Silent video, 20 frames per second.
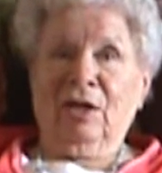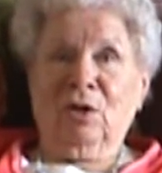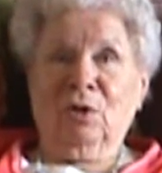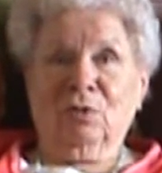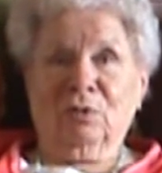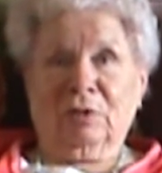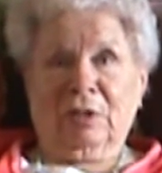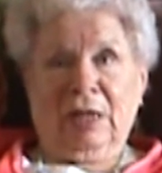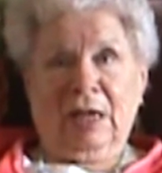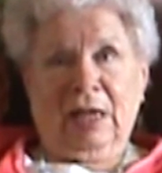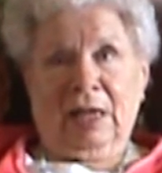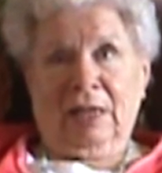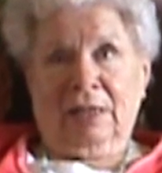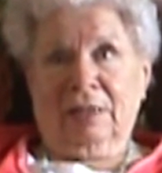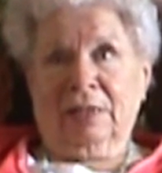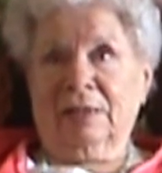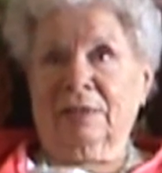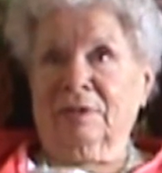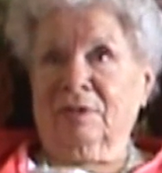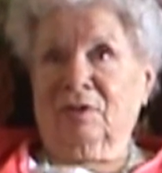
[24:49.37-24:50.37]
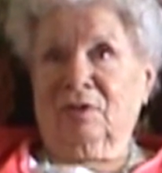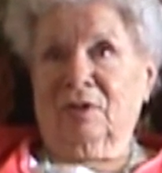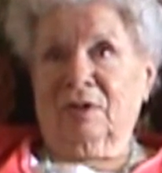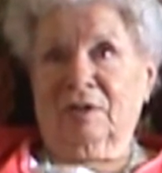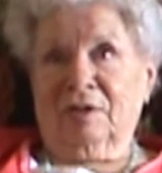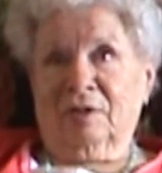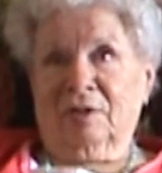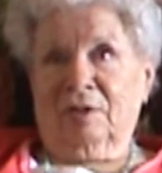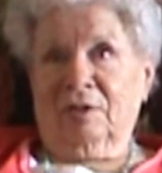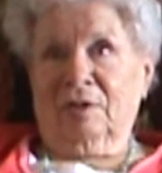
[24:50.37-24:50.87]
your dad
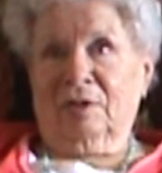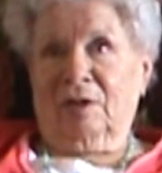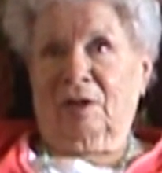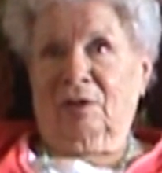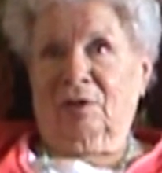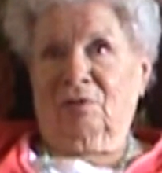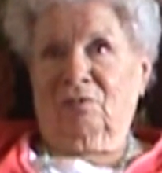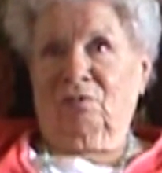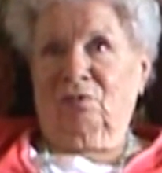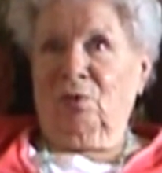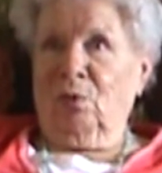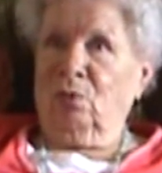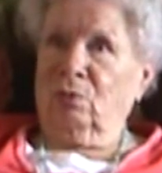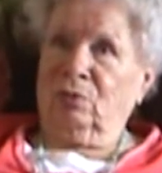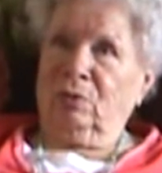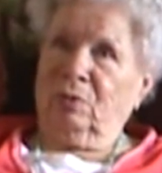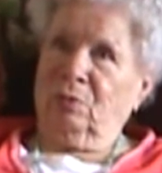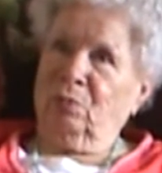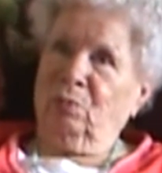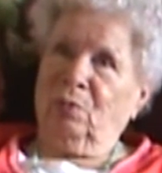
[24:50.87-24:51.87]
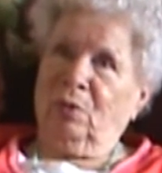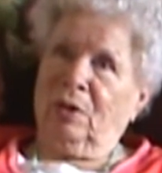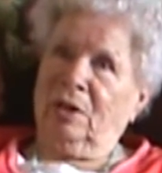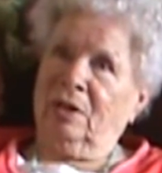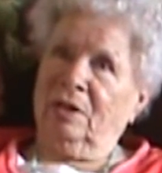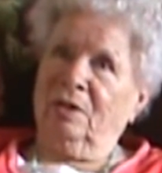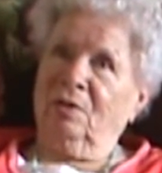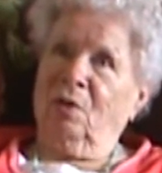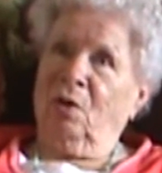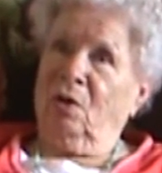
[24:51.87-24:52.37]
insisted on a vote.
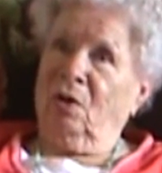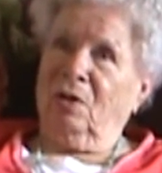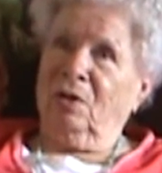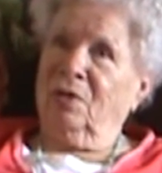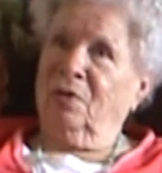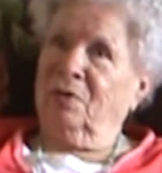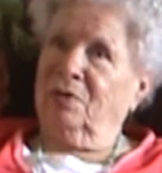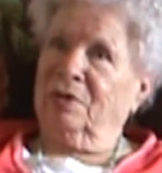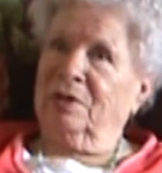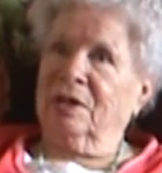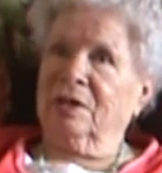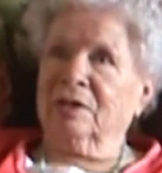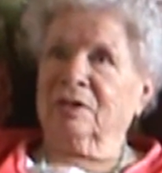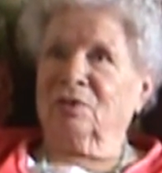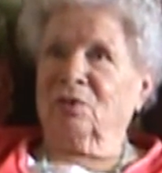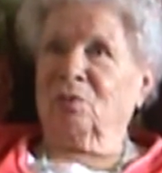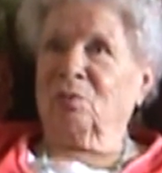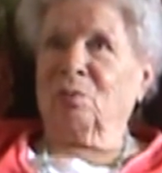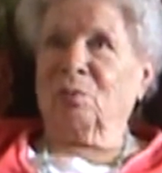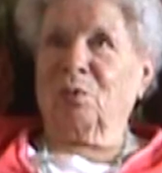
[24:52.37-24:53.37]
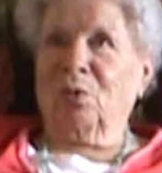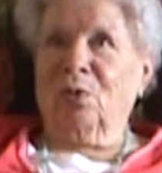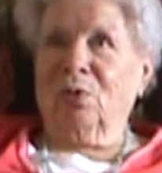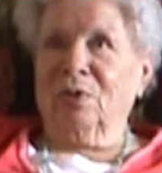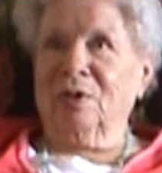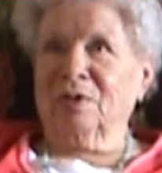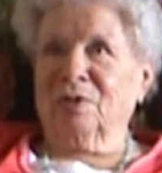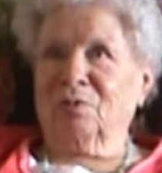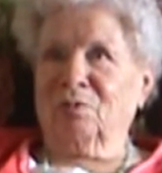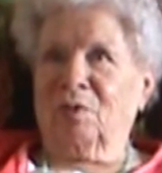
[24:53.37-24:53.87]
Well, all the little
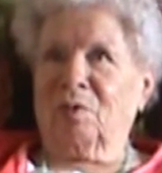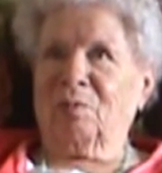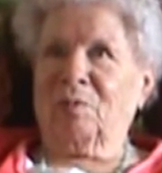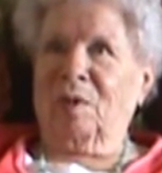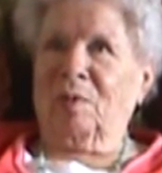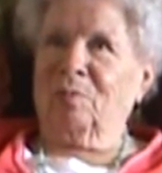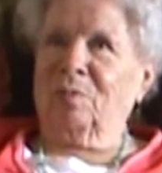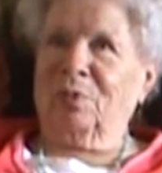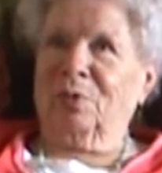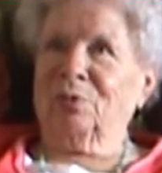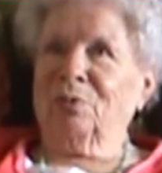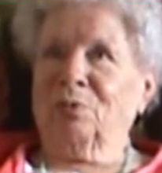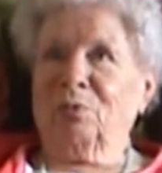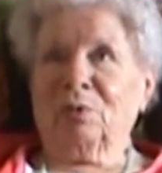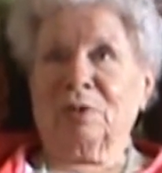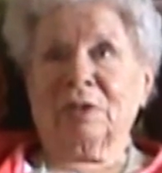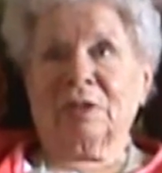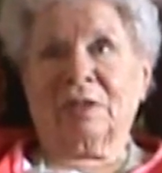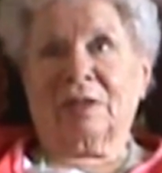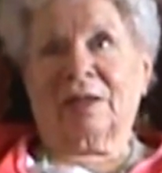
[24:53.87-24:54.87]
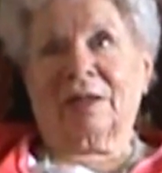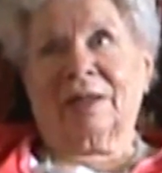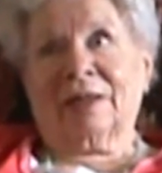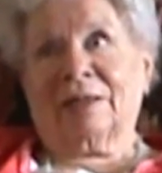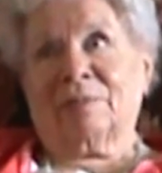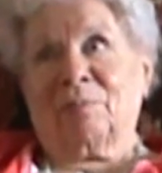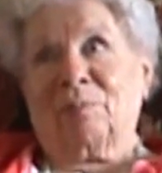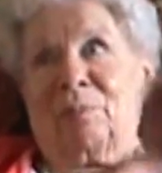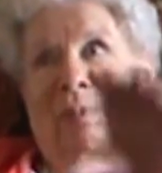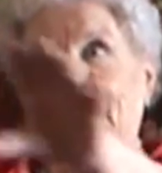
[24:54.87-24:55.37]
boys remembered was the
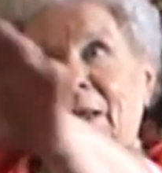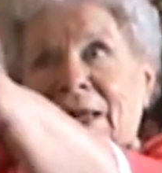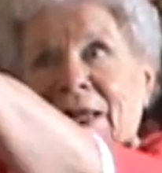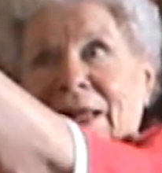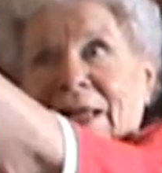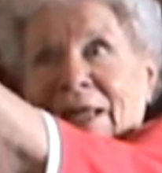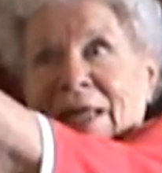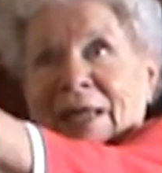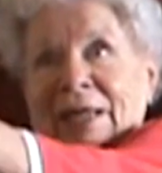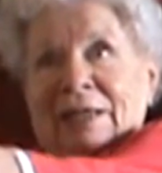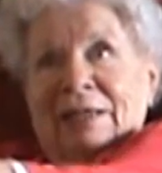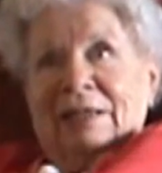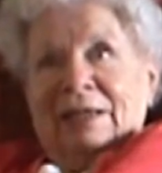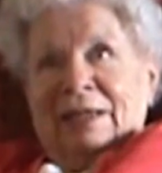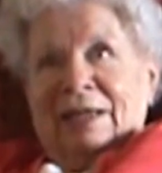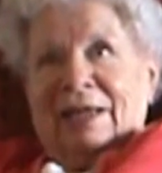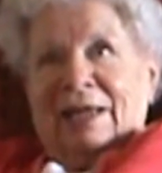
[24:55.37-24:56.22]
big candy